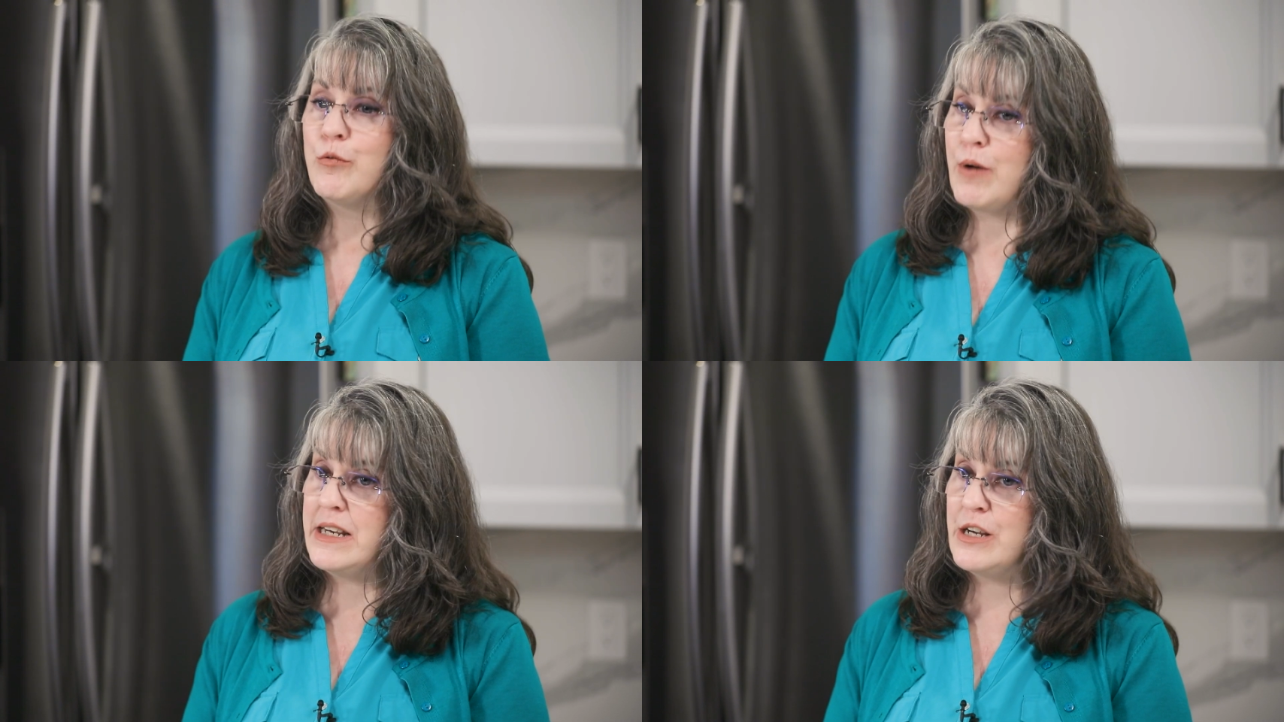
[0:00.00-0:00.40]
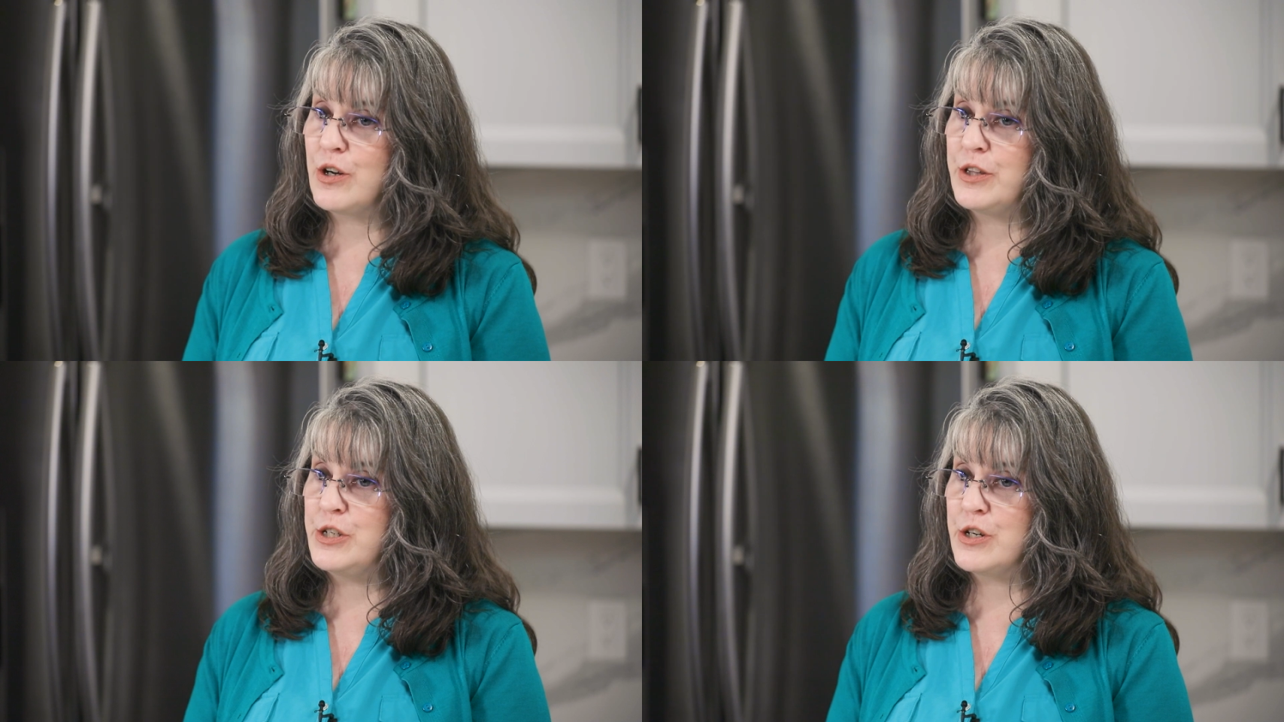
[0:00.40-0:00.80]
right
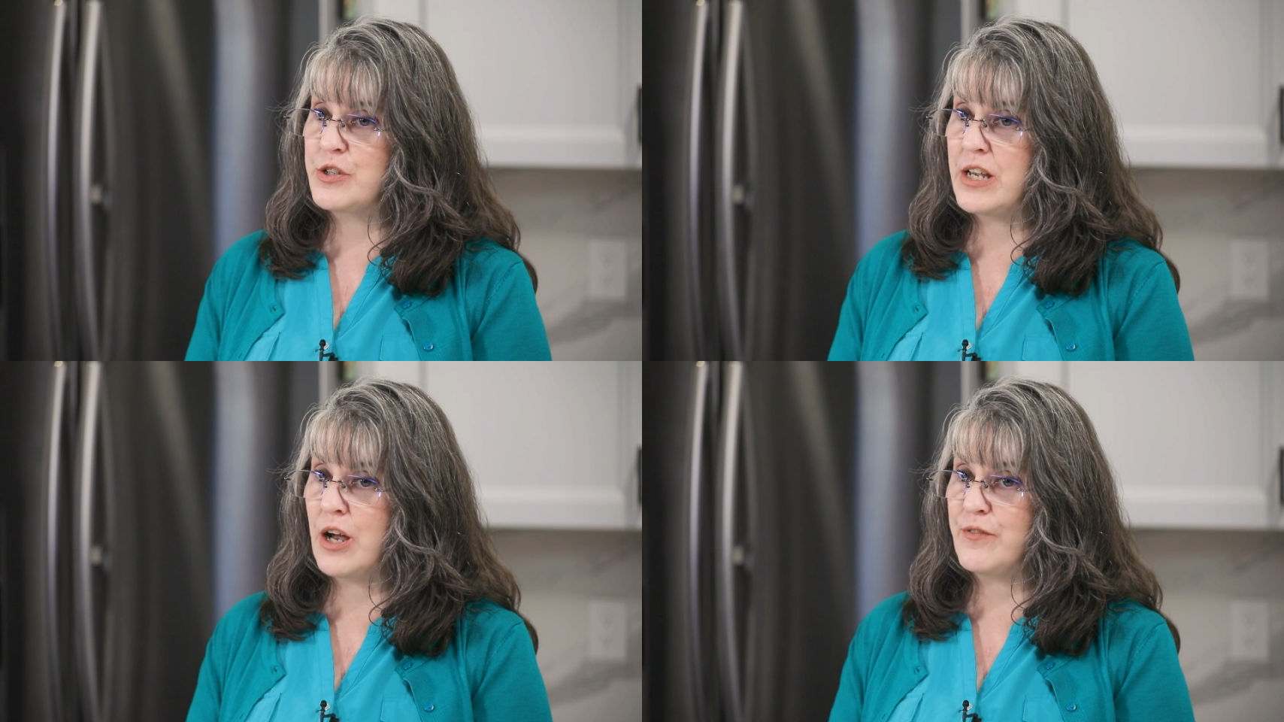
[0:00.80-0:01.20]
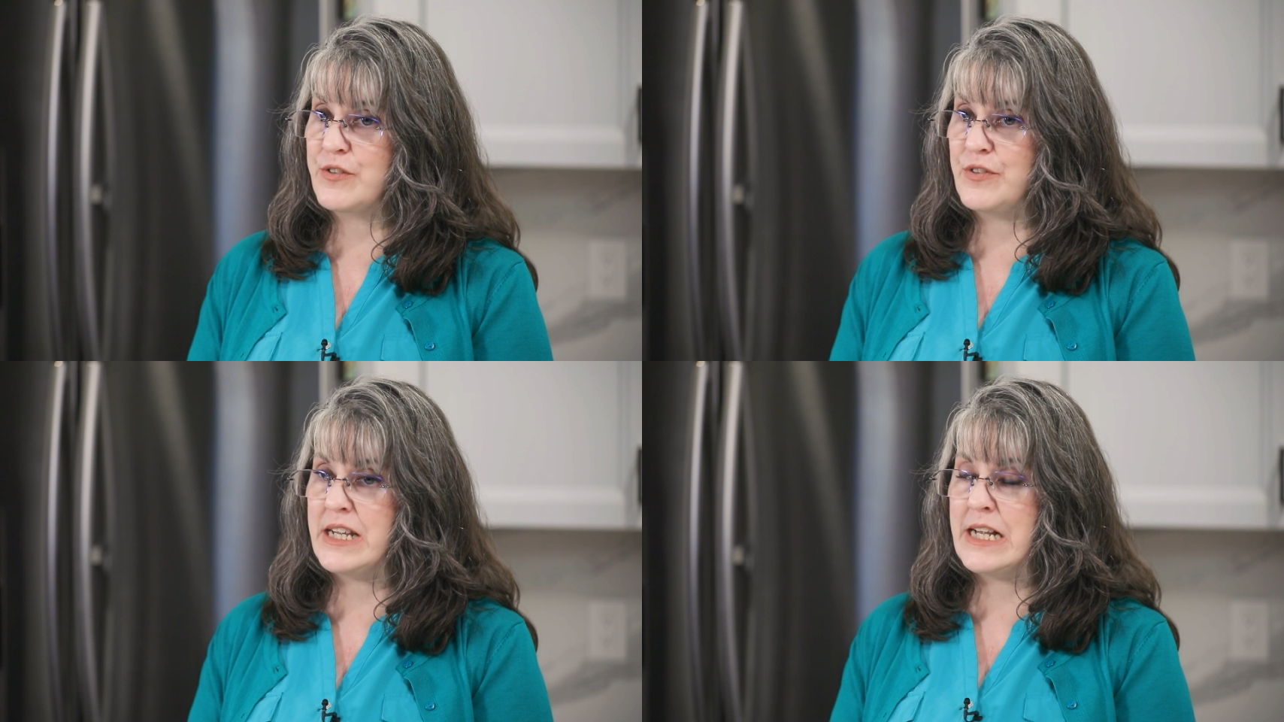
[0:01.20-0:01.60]
here on the New York State
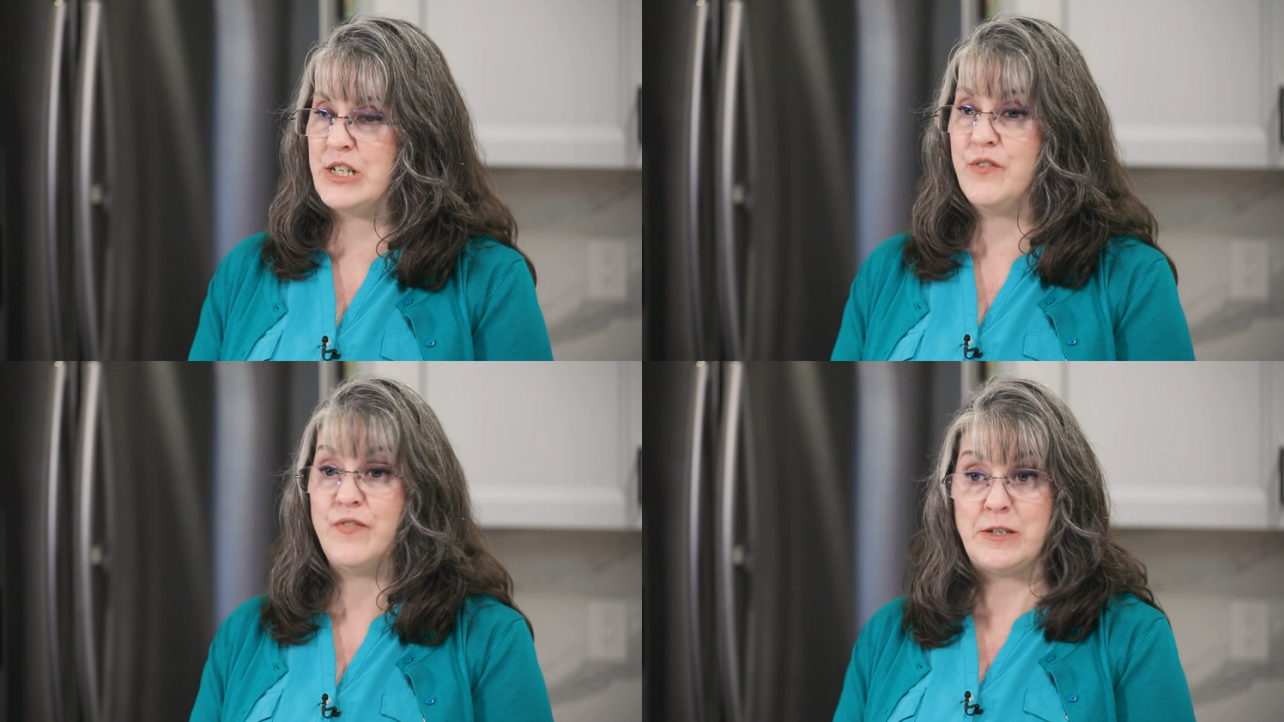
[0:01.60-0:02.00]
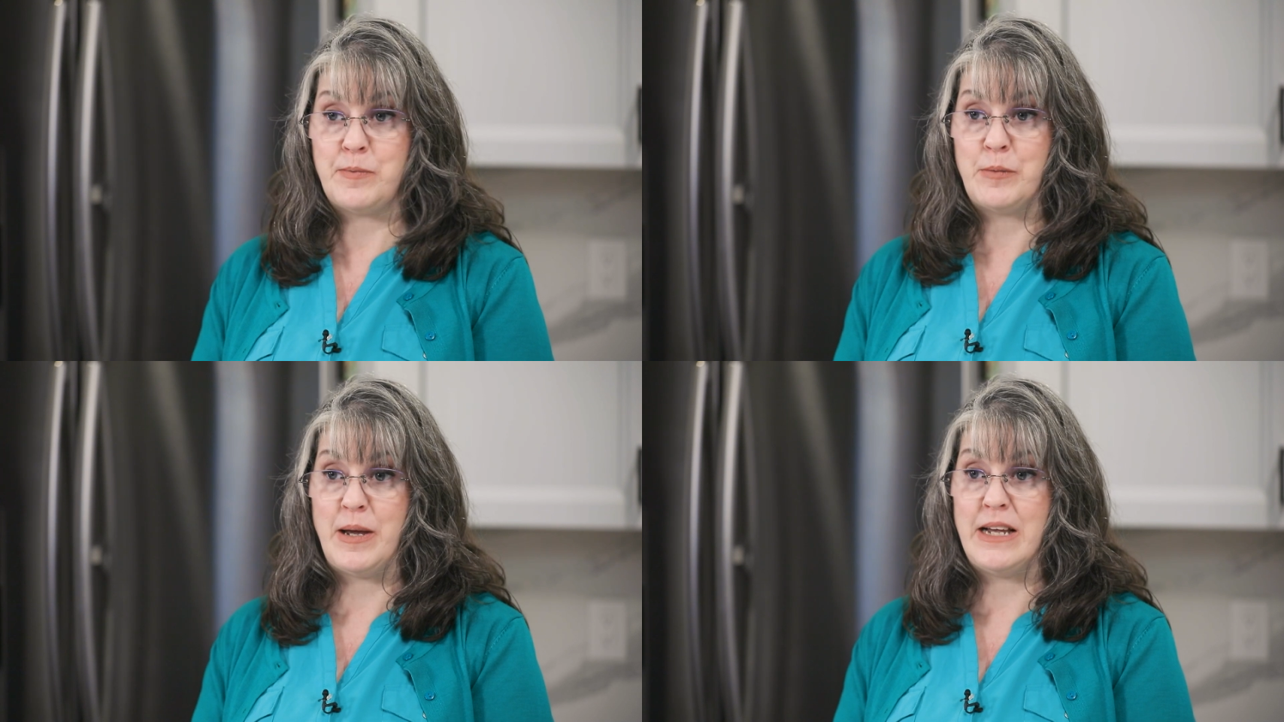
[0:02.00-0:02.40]
Office for the Aging
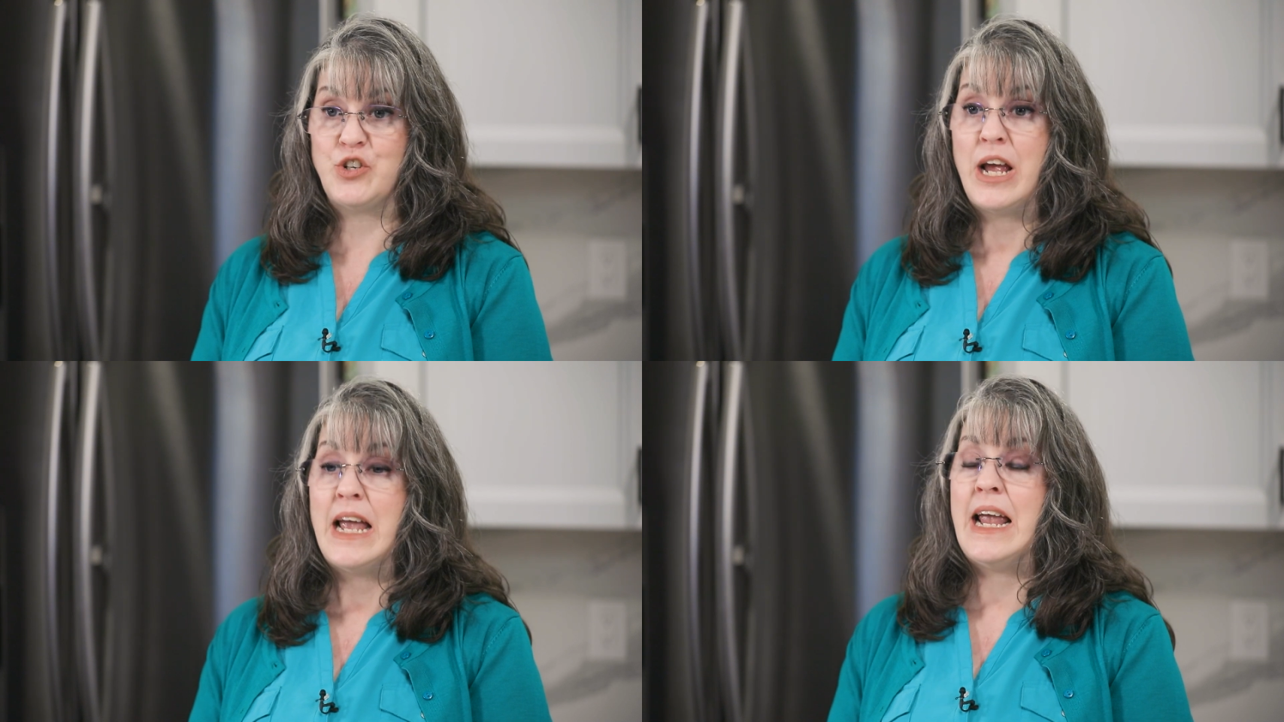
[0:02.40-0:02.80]
Facebook page